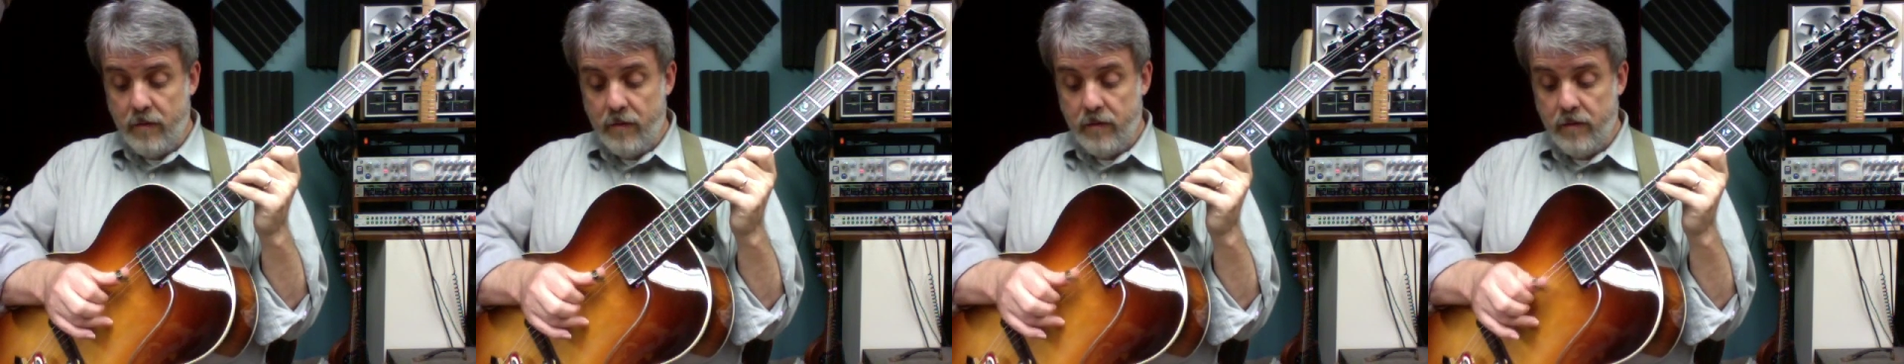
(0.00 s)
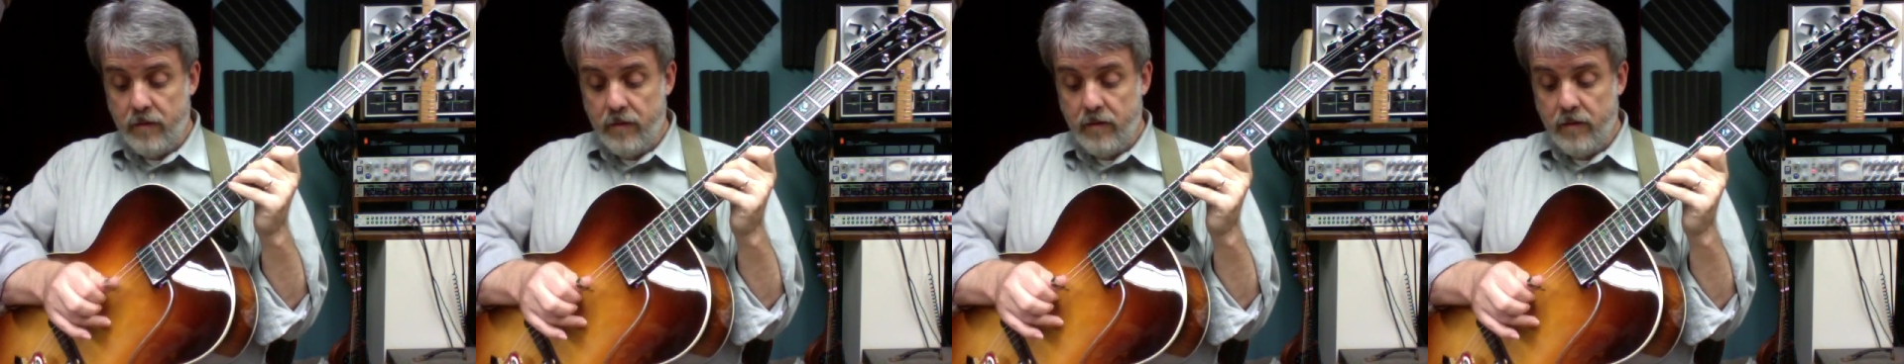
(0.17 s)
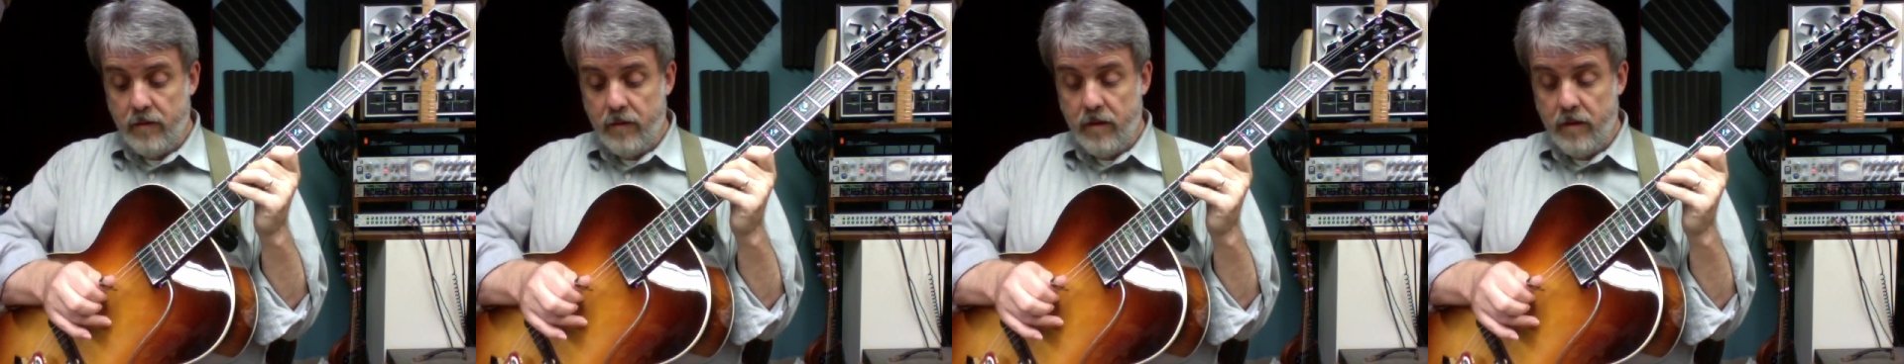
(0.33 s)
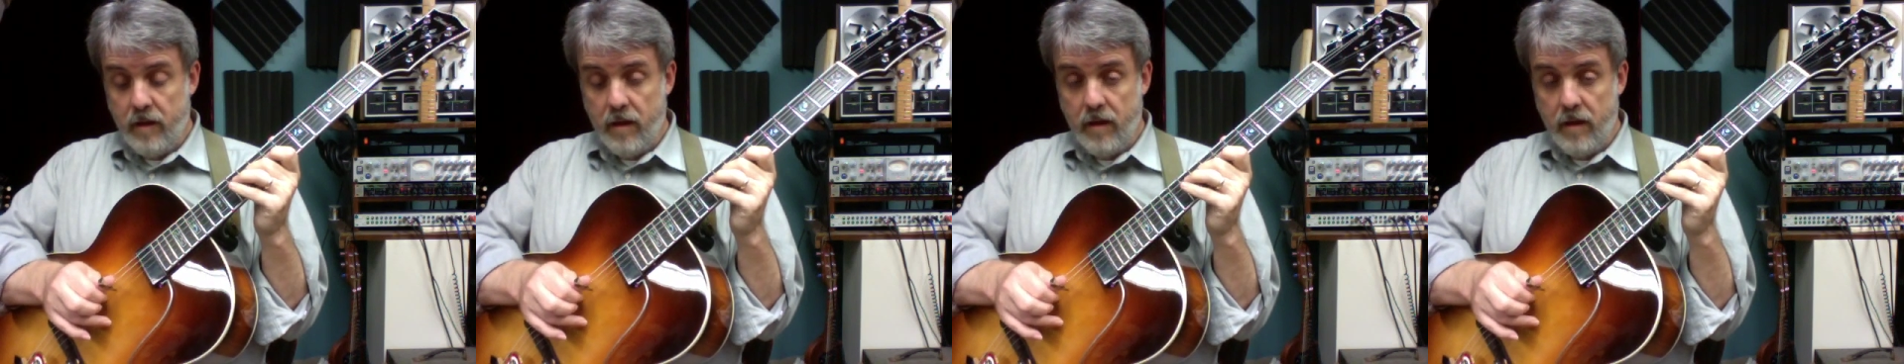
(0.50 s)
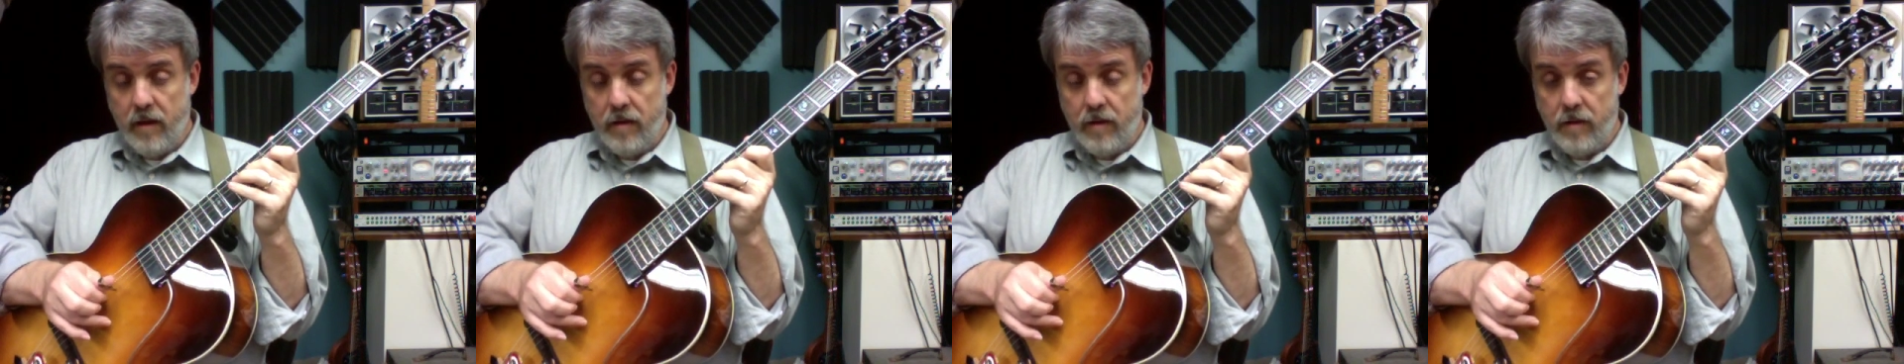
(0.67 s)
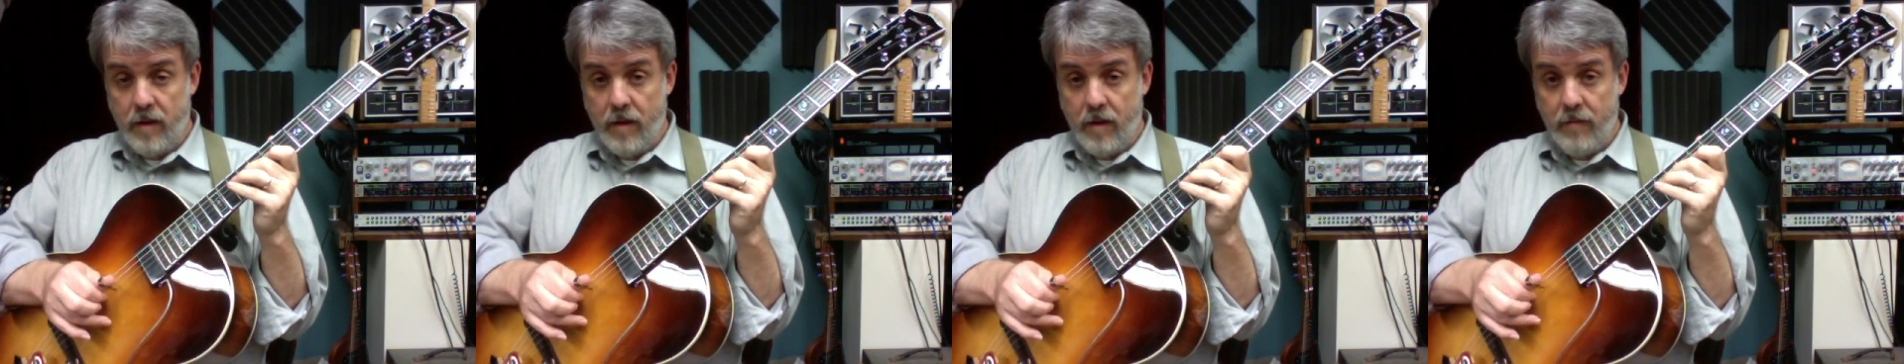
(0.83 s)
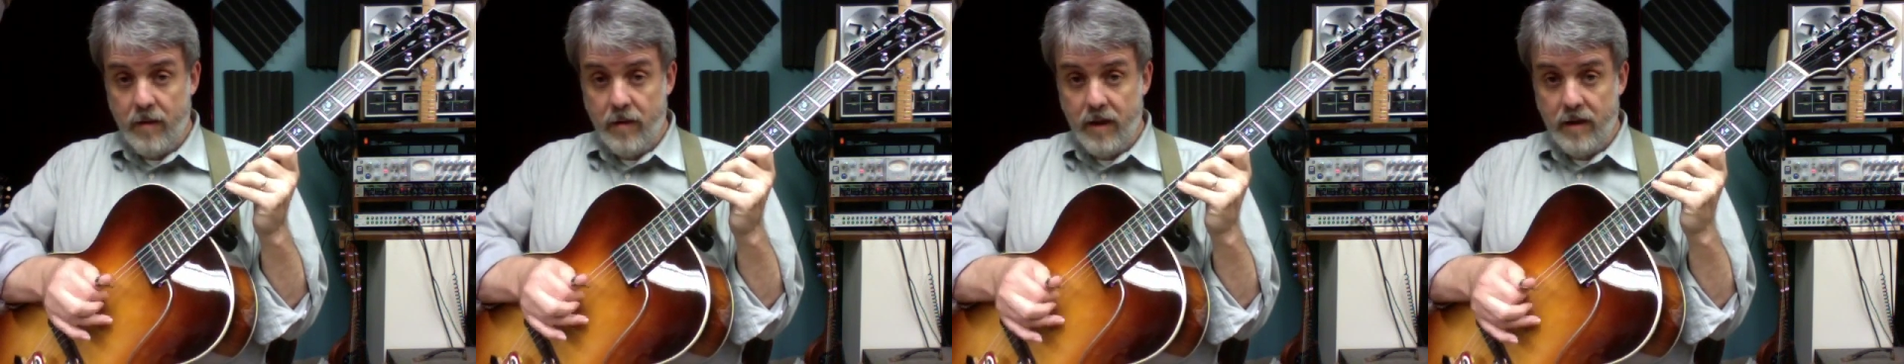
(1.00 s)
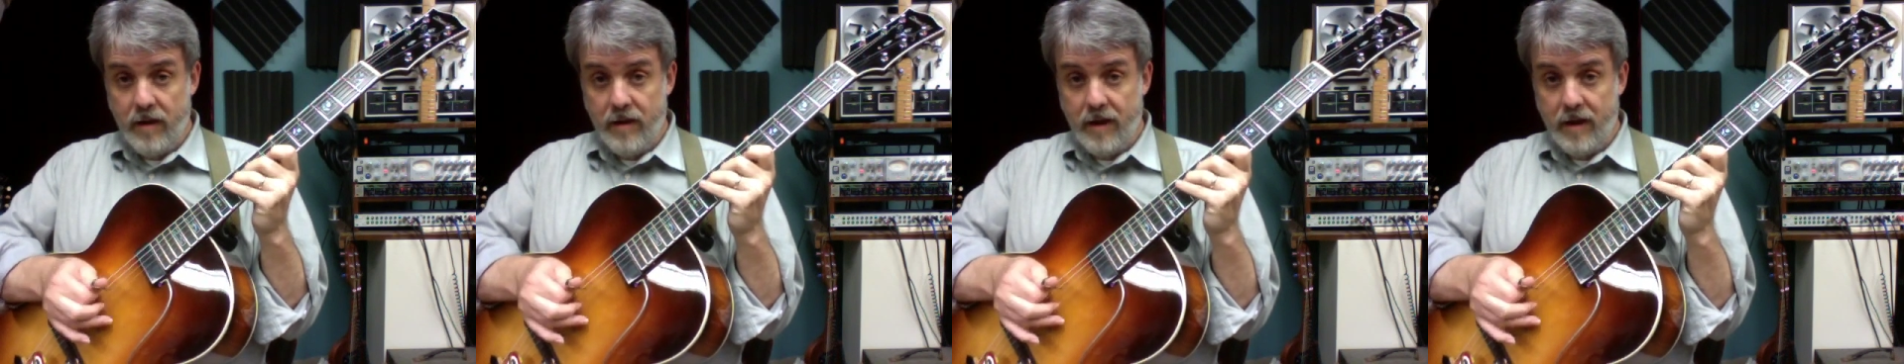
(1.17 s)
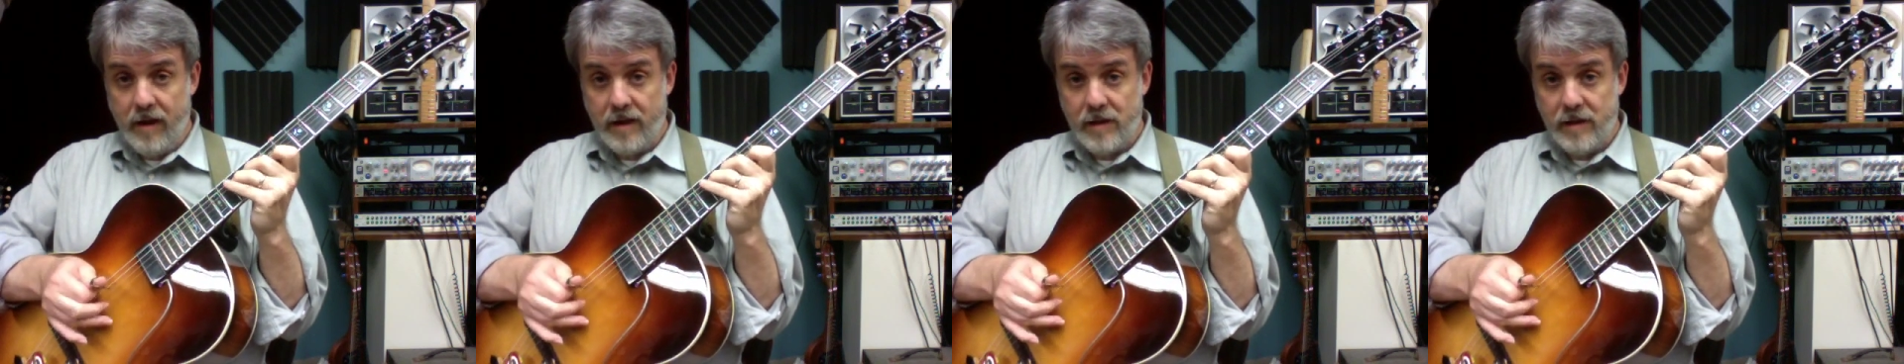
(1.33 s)
thumb,
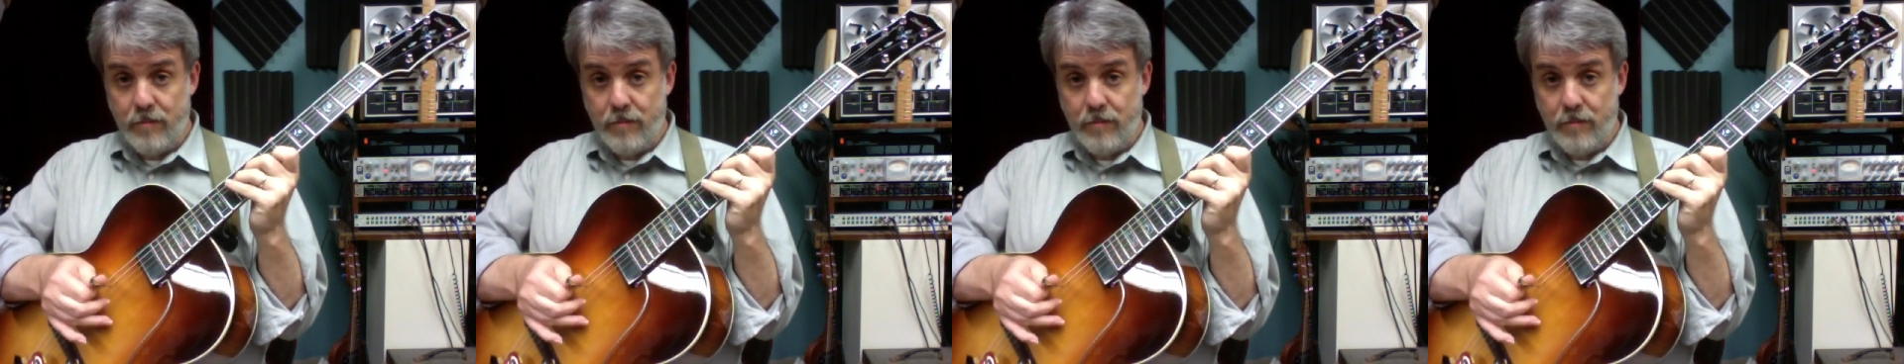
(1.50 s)
index,